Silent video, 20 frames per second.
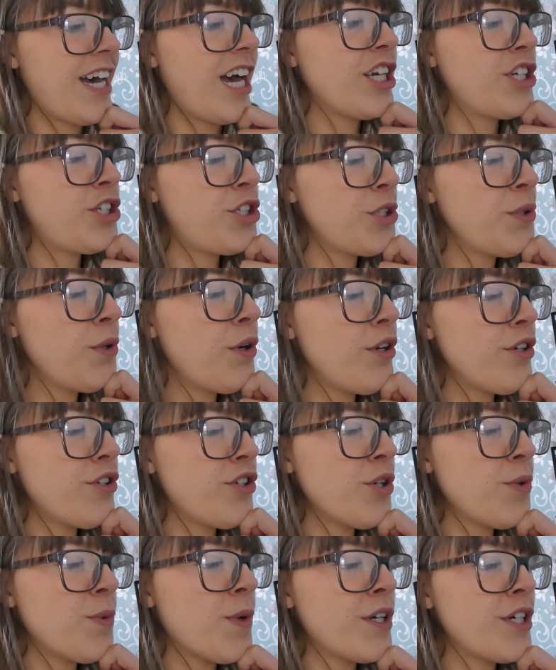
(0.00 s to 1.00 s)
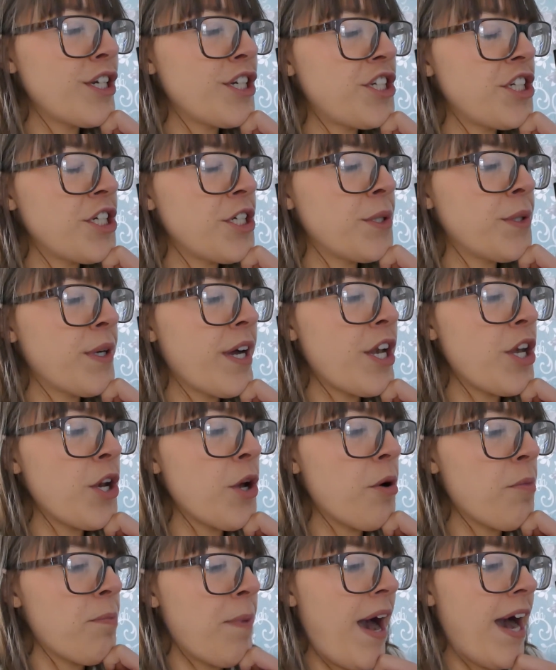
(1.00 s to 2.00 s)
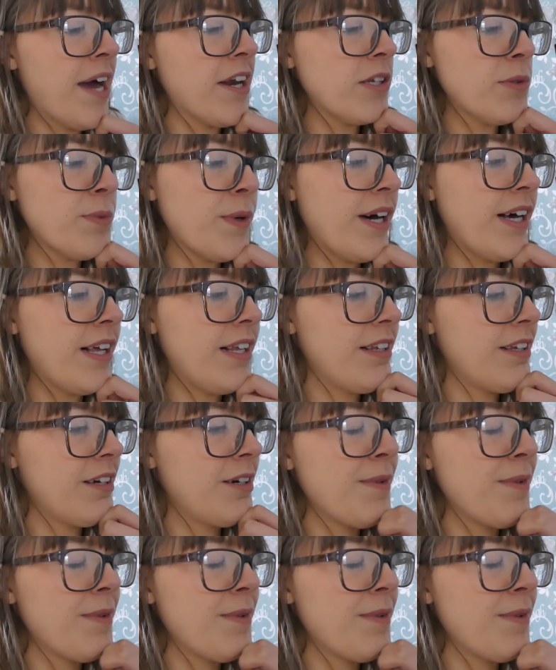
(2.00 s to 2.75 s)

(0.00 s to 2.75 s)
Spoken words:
I do also want to do a notepad as well.